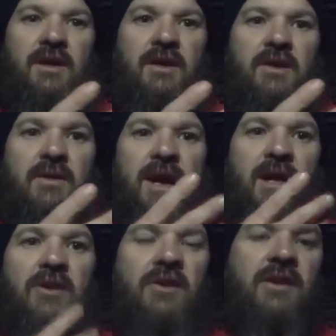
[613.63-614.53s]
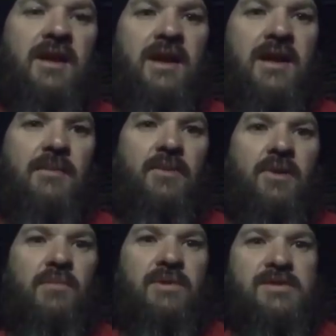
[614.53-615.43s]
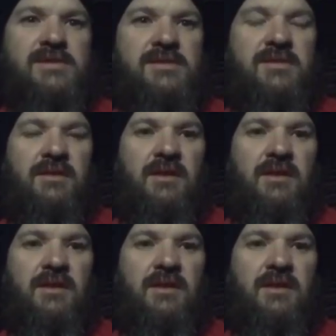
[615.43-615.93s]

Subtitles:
I look like I'm homeless,